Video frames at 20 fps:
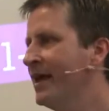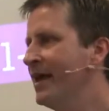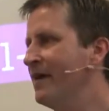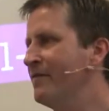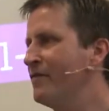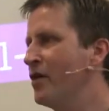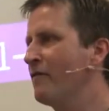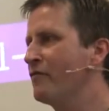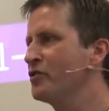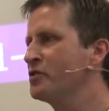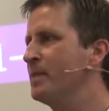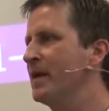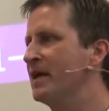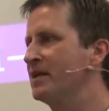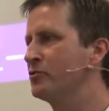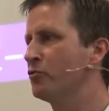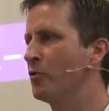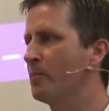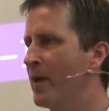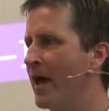If you ever speak
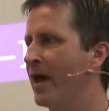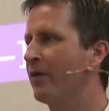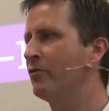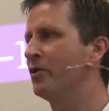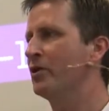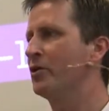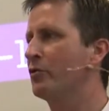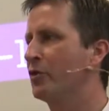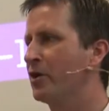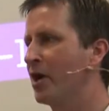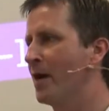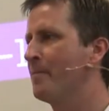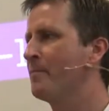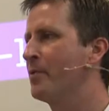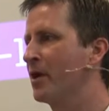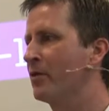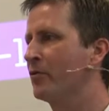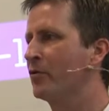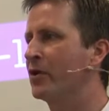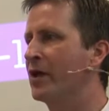to a parent or a
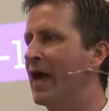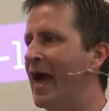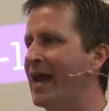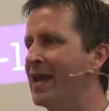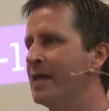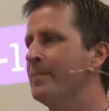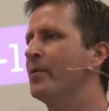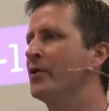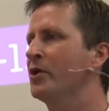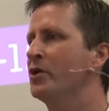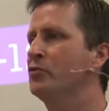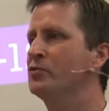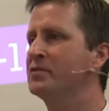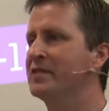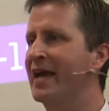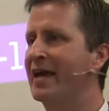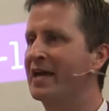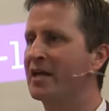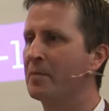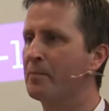grandparent or anybody who's
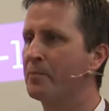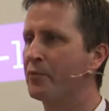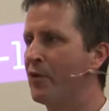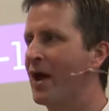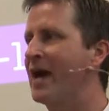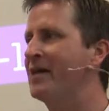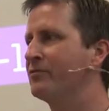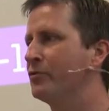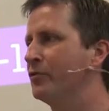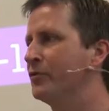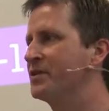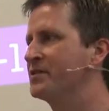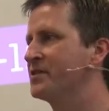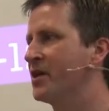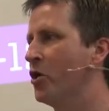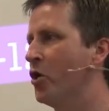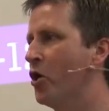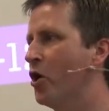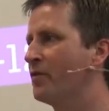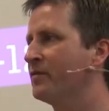taken a breath on this
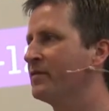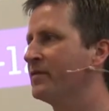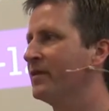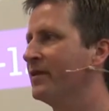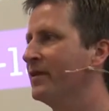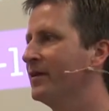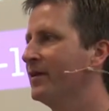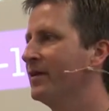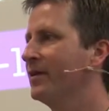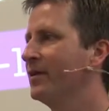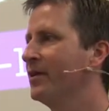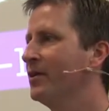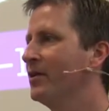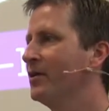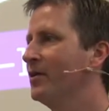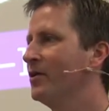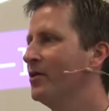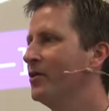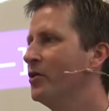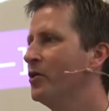earth,
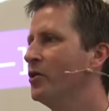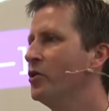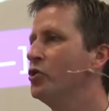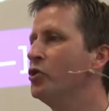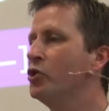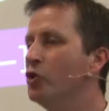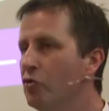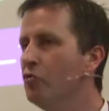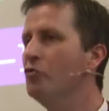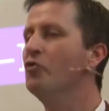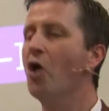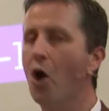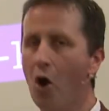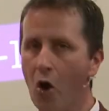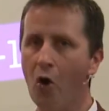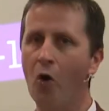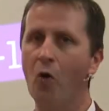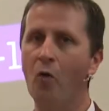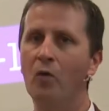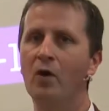you
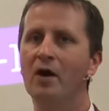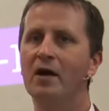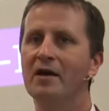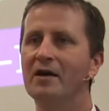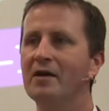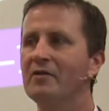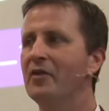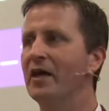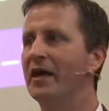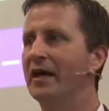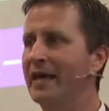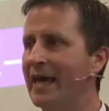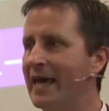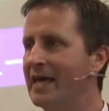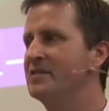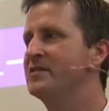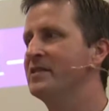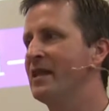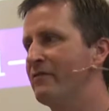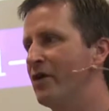know that
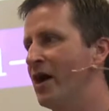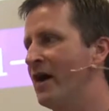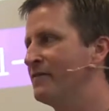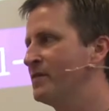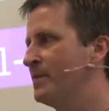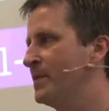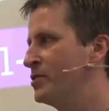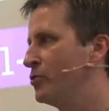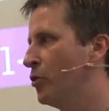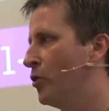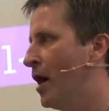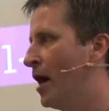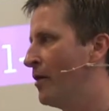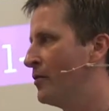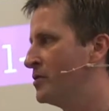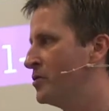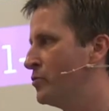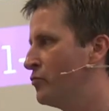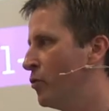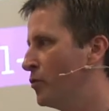kids never have to be taught how
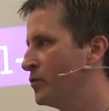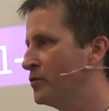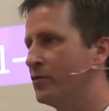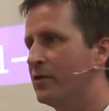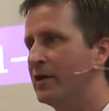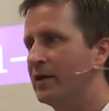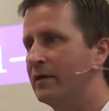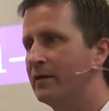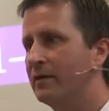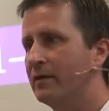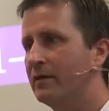to do wrongdoing.